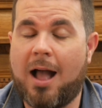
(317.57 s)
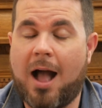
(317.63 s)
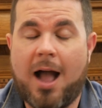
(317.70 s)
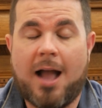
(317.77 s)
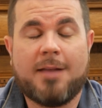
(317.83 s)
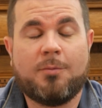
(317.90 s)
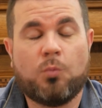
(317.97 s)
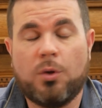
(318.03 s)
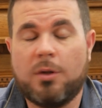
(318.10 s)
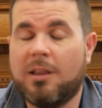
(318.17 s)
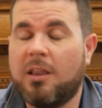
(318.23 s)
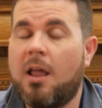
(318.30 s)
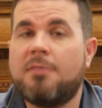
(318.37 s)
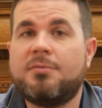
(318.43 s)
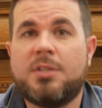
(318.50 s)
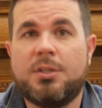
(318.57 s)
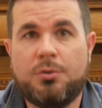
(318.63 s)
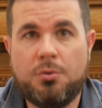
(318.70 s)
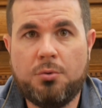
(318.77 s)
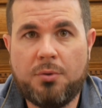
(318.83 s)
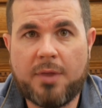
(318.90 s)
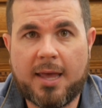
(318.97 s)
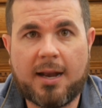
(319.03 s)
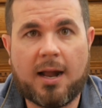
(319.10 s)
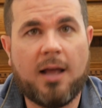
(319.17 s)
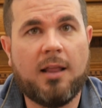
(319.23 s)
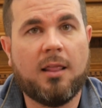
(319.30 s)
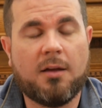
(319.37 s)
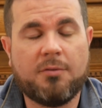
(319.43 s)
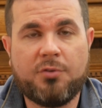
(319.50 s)
I would love to do that. I
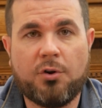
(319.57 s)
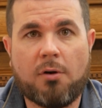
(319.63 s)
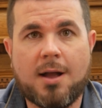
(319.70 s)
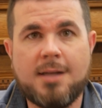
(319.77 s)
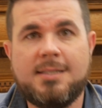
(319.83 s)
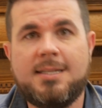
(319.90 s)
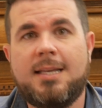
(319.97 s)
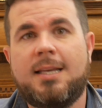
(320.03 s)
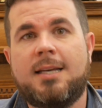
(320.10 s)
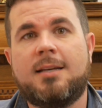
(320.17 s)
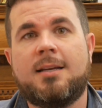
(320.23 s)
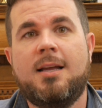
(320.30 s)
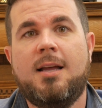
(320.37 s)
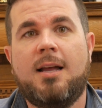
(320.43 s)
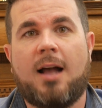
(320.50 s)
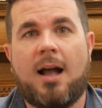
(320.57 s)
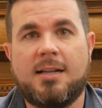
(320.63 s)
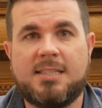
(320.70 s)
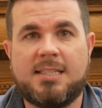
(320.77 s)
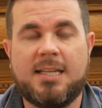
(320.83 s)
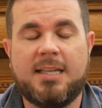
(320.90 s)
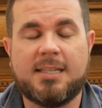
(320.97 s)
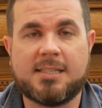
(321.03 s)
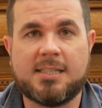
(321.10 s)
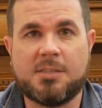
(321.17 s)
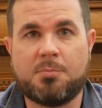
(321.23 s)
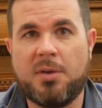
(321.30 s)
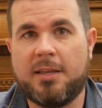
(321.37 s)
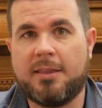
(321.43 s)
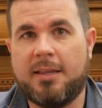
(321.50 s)
love your idea. I see this as
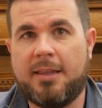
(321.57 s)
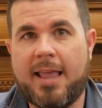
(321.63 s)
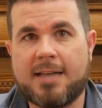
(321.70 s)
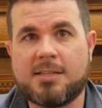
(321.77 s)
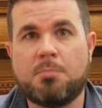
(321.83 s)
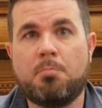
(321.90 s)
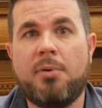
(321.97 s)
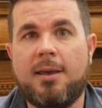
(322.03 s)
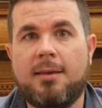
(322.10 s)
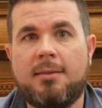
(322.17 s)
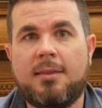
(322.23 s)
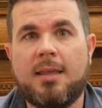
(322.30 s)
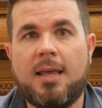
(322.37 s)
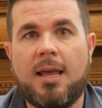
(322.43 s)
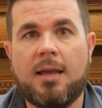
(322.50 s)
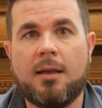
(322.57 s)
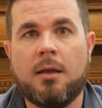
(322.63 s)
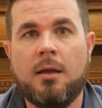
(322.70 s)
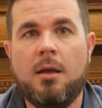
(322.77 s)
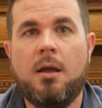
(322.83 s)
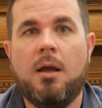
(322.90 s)
being the next big thing.